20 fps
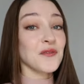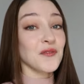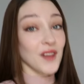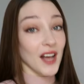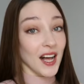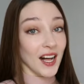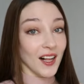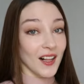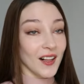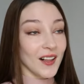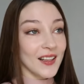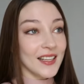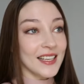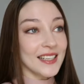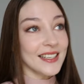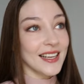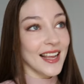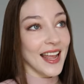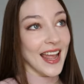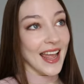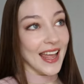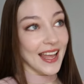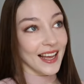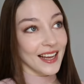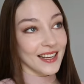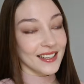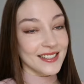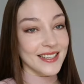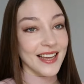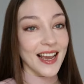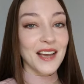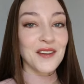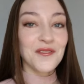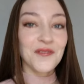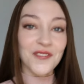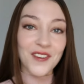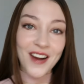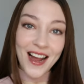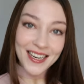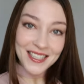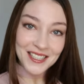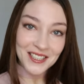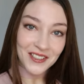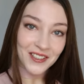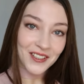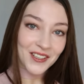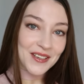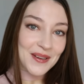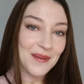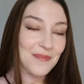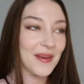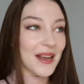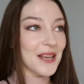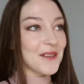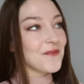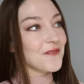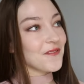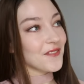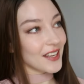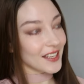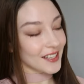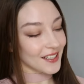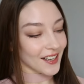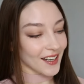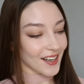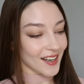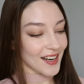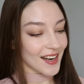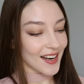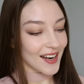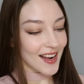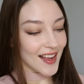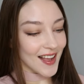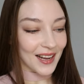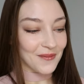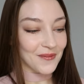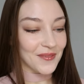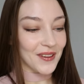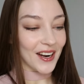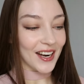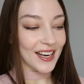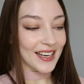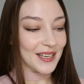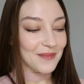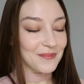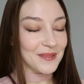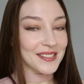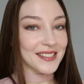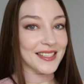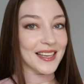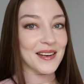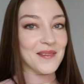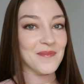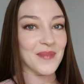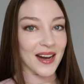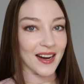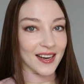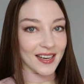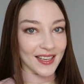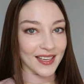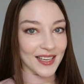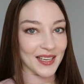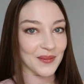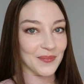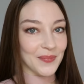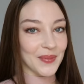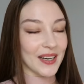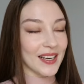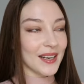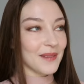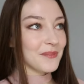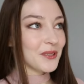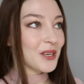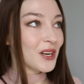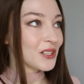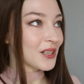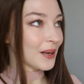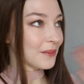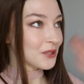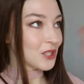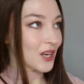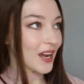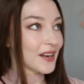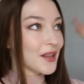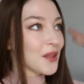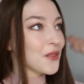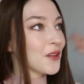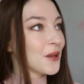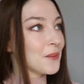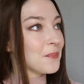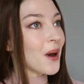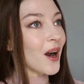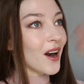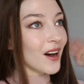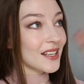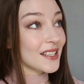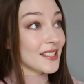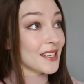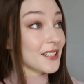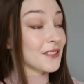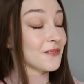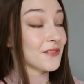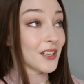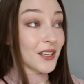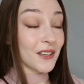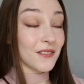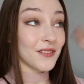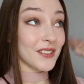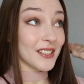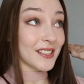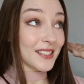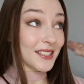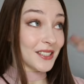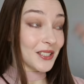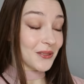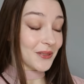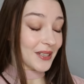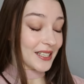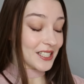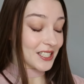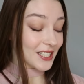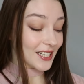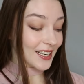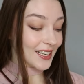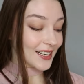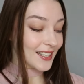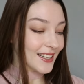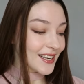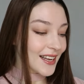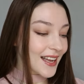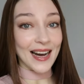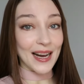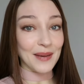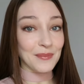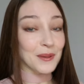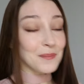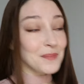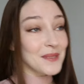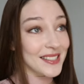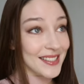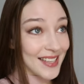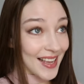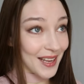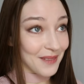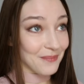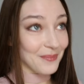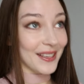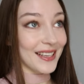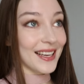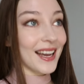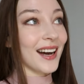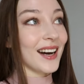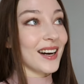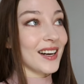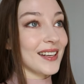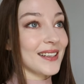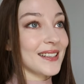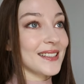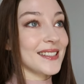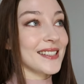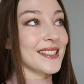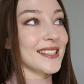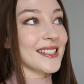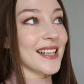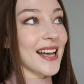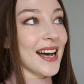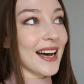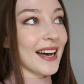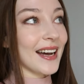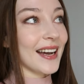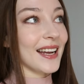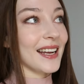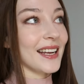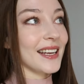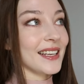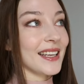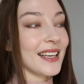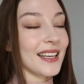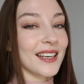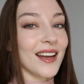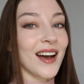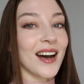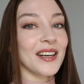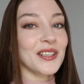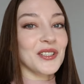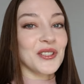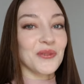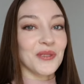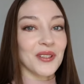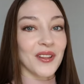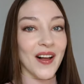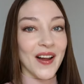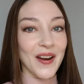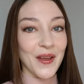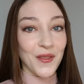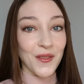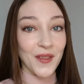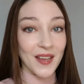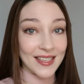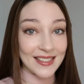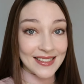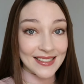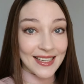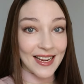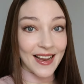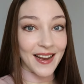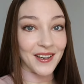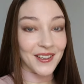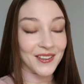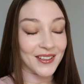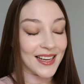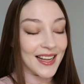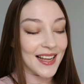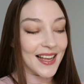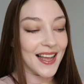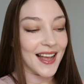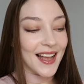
fell and I fractured my finger. I'm very upset about it, but I'm trying to think positive of the situation. I'm upset because I cannot do a lot of things now